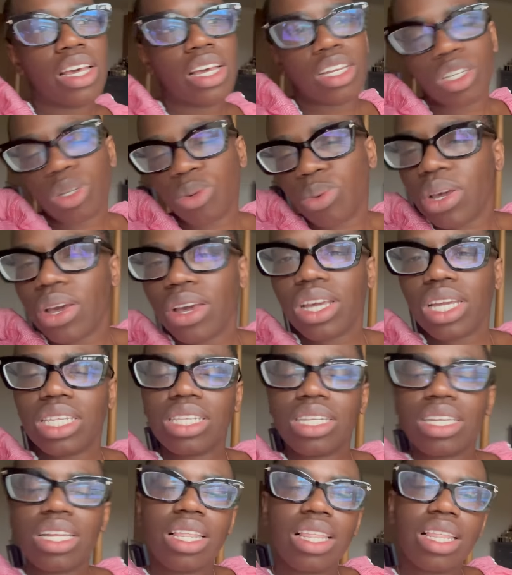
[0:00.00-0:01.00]
So we're going
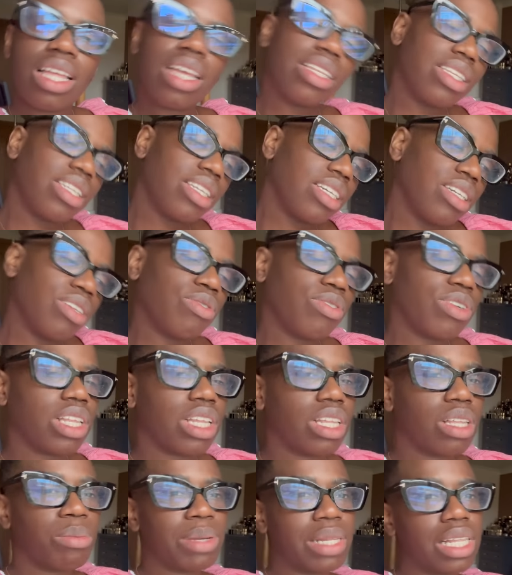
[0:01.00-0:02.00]
into London for a
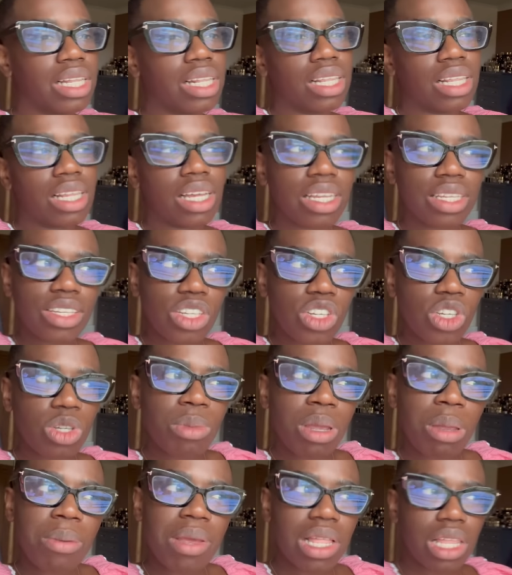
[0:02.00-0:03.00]
little bit of lunch,
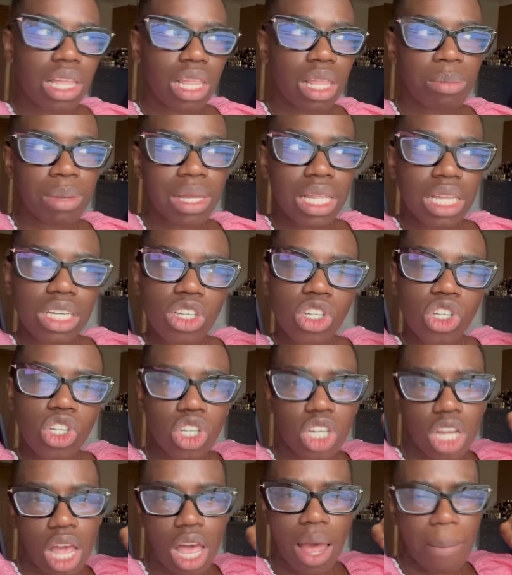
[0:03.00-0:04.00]
maybe a little bit of
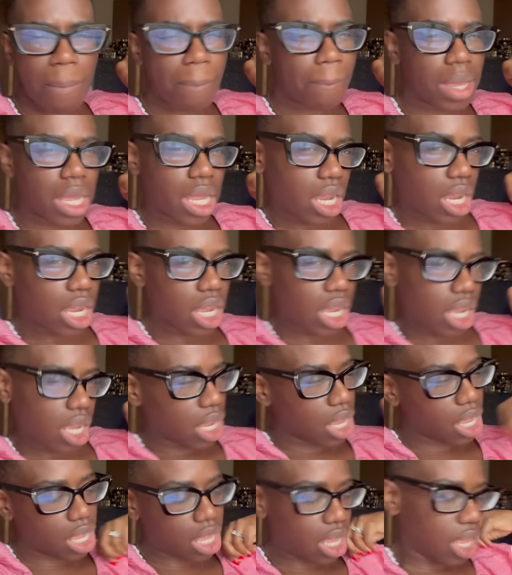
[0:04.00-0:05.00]

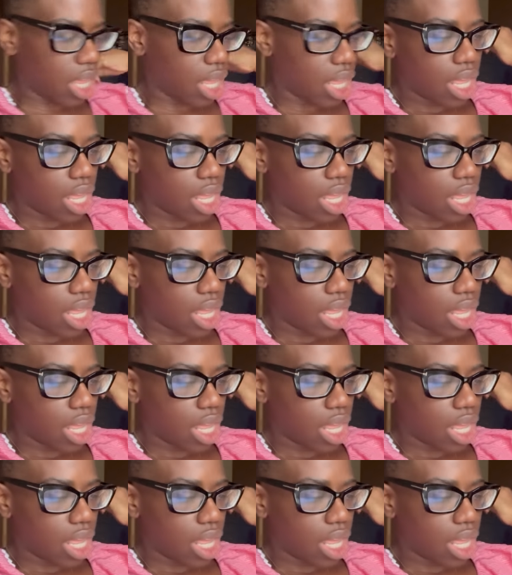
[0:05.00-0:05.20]
shopping.